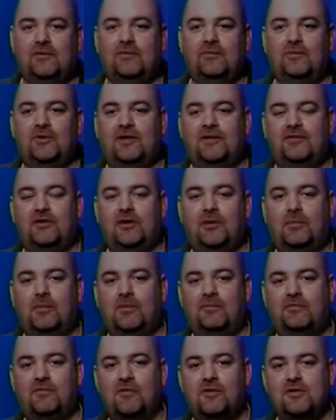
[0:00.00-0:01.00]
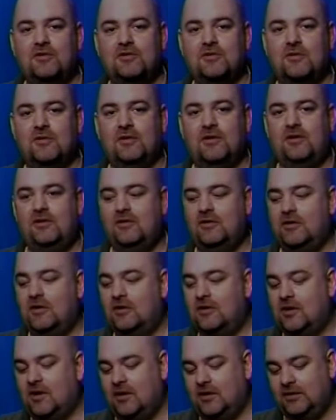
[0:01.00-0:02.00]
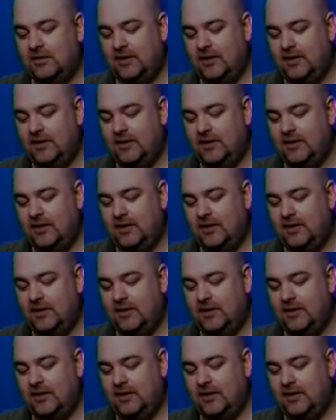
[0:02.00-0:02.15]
We'll have the number up for you shortly. You can call